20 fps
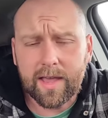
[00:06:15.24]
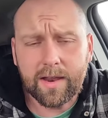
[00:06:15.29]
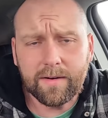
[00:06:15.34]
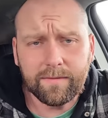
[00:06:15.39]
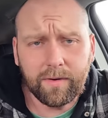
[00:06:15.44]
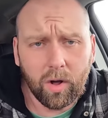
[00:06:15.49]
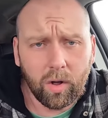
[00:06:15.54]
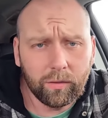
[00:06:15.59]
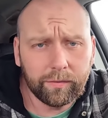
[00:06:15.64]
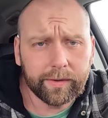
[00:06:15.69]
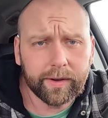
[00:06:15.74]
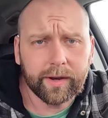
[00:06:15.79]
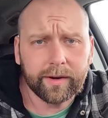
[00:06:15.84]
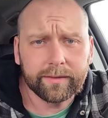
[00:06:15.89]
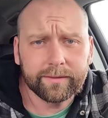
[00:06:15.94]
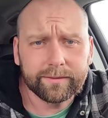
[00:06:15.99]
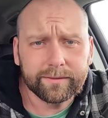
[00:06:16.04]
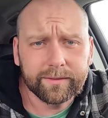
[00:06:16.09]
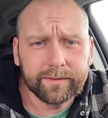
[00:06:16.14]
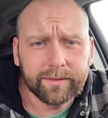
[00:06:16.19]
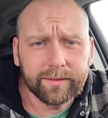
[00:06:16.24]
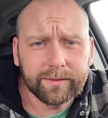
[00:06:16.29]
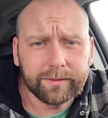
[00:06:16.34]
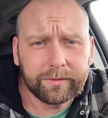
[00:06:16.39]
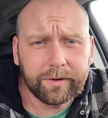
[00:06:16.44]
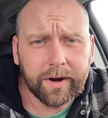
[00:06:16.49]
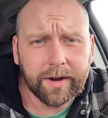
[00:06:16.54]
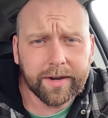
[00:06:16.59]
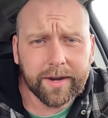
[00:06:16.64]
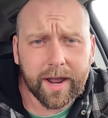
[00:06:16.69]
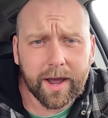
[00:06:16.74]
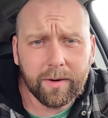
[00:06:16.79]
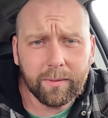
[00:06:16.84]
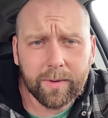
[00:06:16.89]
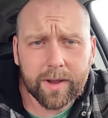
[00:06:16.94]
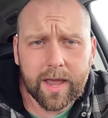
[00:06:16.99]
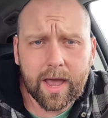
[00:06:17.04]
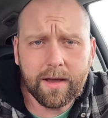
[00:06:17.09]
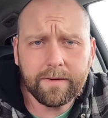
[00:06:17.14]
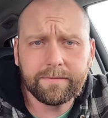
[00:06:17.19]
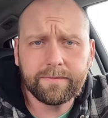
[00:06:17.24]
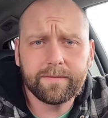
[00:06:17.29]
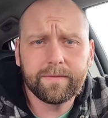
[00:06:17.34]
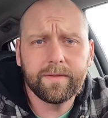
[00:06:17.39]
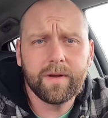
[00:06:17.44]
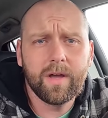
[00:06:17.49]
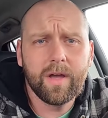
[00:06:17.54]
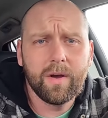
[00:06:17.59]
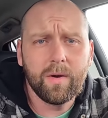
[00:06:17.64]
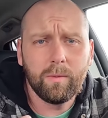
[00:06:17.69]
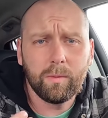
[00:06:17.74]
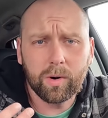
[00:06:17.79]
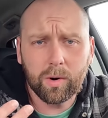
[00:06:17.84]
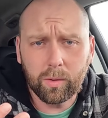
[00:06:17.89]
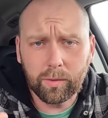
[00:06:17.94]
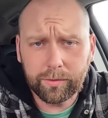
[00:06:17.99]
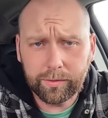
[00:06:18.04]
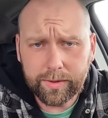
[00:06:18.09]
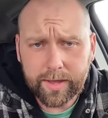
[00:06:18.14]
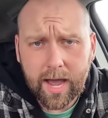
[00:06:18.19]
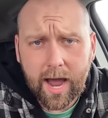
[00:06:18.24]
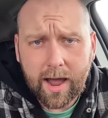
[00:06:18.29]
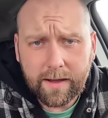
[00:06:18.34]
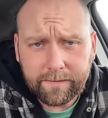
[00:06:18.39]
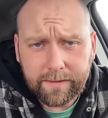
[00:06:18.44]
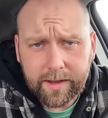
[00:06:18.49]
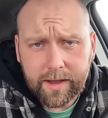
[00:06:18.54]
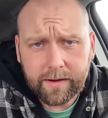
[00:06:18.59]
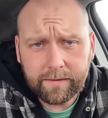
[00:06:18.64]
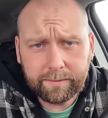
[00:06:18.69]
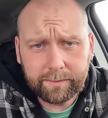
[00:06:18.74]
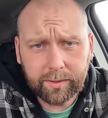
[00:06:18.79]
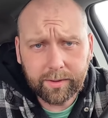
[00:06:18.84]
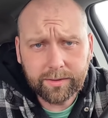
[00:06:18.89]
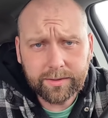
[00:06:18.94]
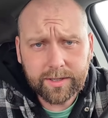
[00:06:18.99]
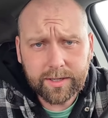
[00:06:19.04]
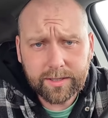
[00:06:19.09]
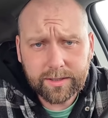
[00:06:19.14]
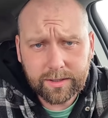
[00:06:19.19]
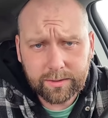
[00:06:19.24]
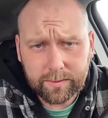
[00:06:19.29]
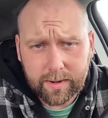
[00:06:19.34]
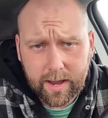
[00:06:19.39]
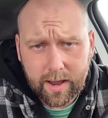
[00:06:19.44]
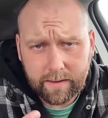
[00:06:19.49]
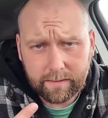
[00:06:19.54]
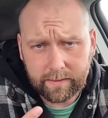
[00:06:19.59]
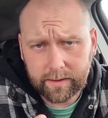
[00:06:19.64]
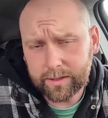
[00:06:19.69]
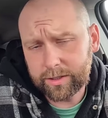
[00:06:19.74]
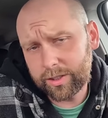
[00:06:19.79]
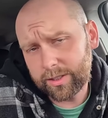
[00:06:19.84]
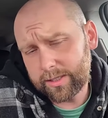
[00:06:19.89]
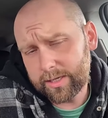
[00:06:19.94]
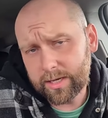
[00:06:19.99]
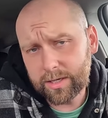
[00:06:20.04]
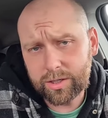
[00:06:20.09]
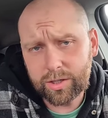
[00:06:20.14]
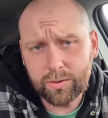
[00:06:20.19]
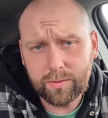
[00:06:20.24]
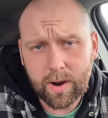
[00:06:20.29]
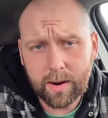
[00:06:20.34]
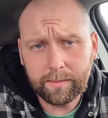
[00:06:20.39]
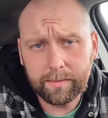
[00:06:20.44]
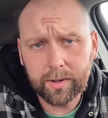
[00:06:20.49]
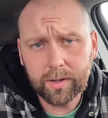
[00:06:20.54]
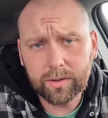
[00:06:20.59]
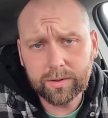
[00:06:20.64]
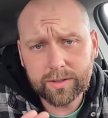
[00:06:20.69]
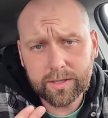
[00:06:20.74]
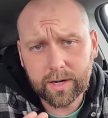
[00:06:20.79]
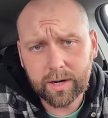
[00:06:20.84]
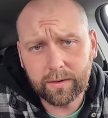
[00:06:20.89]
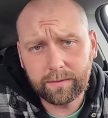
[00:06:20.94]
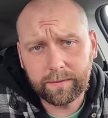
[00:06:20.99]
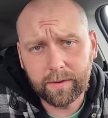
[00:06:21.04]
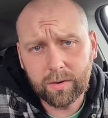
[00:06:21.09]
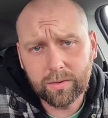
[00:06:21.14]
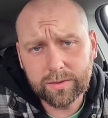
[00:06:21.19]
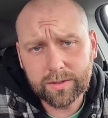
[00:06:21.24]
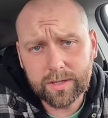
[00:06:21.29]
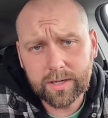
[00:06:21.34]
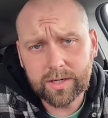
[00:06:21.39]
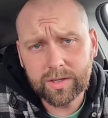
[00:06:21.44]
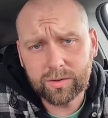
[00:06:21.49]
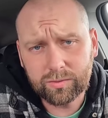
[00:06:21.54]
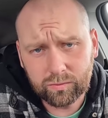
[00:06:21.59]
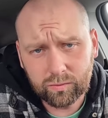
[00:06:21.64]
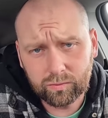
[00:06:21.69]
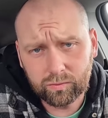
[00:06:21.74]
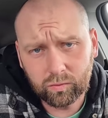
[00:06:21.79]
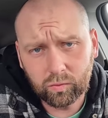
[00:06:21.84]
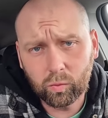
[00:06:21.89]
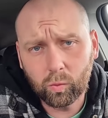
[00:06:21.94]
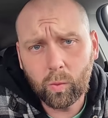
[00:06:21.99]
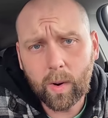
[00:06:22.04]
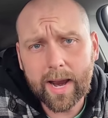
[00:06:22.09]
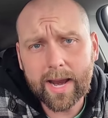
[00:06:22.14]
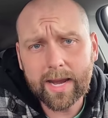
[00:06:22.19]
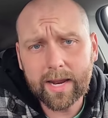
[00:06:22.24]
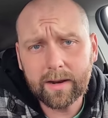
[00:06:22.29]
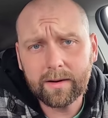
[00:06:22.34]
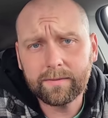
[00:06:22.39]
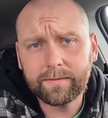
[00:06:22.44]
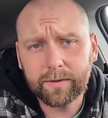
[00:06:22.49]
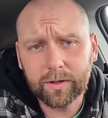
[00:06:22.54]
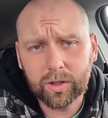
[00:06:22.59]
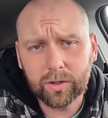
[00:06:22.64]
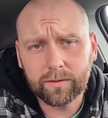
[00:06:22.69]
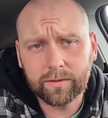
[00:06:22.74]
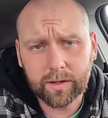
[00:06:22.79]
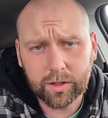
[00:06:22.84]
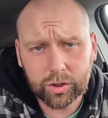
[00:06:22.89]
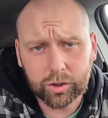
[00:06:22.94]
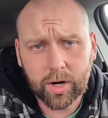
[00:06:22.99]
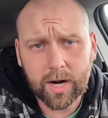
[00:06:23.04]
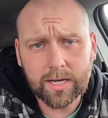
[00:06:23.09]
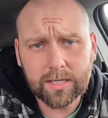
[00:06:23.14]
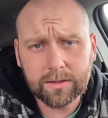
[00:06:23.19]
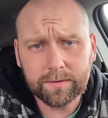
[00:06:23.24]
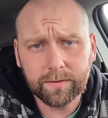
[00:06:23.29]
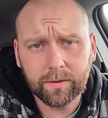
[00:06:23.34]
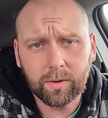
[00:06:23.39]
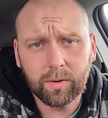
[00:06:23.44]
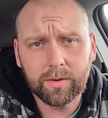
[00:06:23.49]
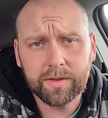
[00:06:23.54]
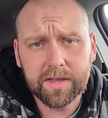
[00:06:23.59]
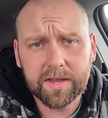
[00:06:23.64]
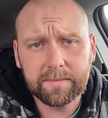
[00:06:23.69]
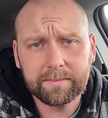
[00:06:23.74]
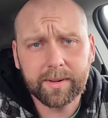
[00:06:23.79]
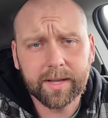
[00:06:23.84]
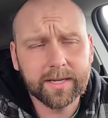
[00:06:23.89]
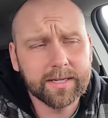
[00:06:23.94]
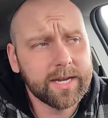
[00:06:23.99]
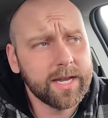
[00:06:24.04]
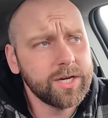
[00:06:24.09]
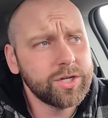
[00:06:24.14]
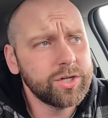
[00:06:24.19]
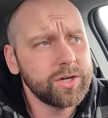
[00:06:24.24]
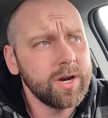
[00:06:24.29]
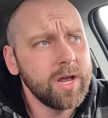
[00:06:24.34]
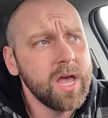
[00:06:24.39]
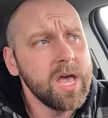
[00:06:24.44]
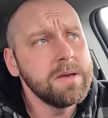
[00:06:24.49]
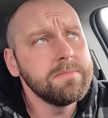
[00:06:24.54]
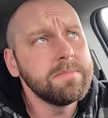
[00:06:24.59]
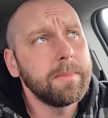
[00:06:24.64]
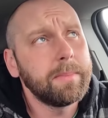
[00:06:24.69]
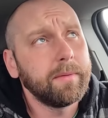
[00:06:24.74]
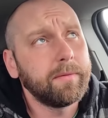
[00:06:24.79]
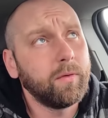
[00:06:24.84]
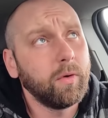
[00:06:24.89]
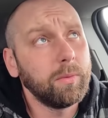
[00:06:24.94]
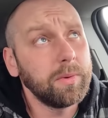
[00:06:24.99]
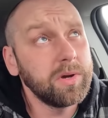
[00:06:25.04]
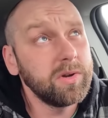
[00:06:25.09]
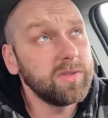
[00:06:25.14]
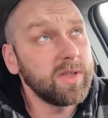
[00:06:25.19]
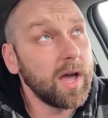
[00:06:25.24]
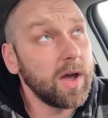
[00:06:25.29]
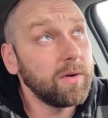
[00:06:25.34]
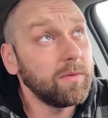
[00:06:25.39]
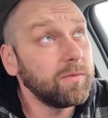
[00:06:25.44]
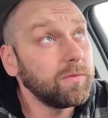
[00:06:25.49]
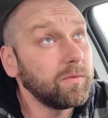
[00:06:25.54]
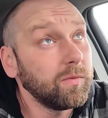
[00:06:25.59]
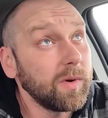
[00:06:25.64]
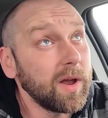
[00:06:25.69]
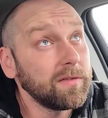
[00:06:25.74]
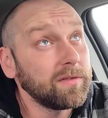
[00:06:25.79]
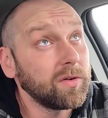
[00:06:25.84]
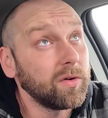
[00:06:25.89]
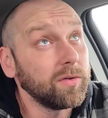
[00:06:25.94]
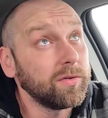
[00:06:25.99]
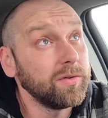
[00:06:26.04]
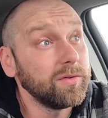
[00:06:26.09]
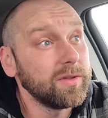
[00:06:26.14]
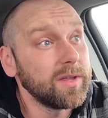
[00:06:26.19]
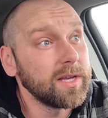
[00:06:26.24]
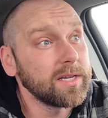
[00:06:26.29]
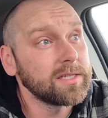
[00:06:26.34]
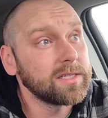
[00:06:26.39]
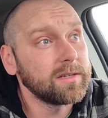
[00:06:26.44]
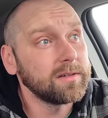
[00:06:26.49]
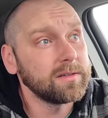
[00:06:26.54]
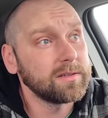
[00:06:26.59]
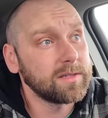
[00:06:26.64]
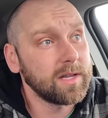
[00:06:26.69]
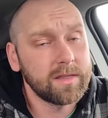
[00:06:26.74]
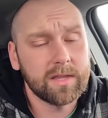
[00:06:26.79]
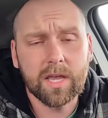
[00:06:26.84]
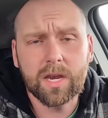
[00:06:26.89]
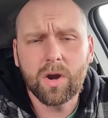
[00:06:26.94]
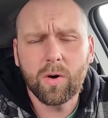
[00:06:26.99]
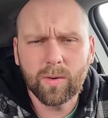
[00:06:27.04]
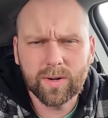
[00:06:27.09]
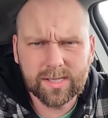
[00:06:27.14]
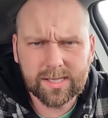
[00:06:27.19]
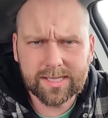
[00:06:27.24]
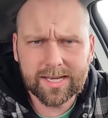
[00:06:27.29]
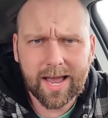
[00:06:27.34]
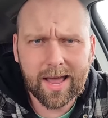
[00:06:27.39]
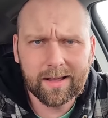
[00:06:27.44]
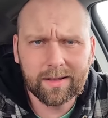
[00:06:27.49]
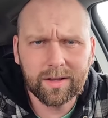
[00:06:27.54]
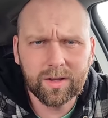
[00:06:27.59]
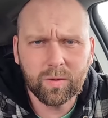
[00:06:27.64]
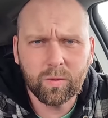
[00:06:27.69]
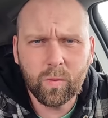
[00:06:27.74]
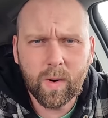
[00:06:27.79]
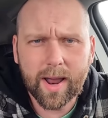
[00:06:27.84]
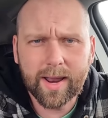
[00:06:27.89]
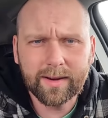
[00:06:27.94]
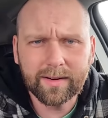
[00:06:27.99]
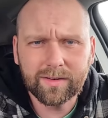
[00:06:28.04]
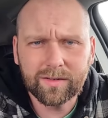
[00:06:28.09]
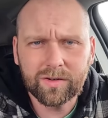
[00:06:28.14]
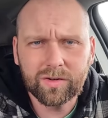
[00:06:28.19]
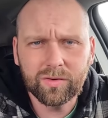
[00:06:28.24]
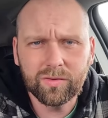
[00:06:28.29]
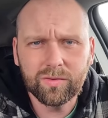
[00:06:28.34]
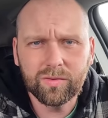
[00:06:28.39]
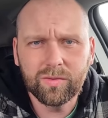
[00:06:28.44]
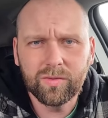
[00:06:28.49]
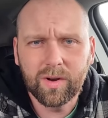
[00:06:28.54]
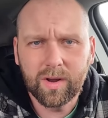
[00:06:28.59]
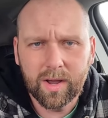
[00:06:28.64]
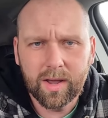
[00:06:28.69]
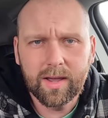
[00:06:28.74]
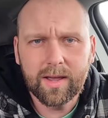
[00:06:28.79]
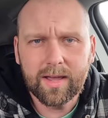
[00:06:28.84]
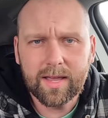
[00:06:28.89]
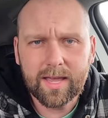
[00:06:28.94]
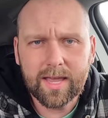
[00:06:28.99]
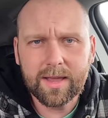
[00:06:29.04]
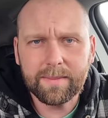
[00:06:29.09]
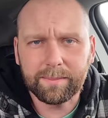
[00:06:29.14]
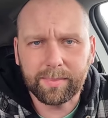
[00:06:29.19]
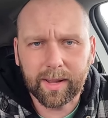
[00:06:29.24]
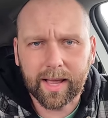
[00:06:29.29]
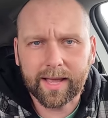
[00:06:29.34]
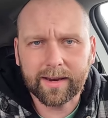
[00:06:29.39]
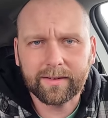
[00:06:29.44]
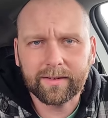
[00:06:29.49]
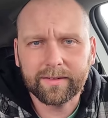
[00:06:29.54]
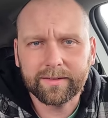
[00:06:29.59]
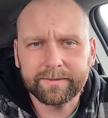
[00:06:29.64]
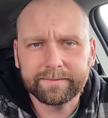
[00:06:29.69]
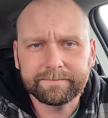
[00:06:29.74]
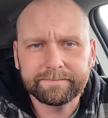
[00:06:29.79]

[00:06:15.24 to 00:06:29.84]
involving right now we have we're going through the IVF process so we have like she said two embryos that are frozen and waiting for the transfer or the implantation but before we do that we have to go through this to, so that they know exactly when to implant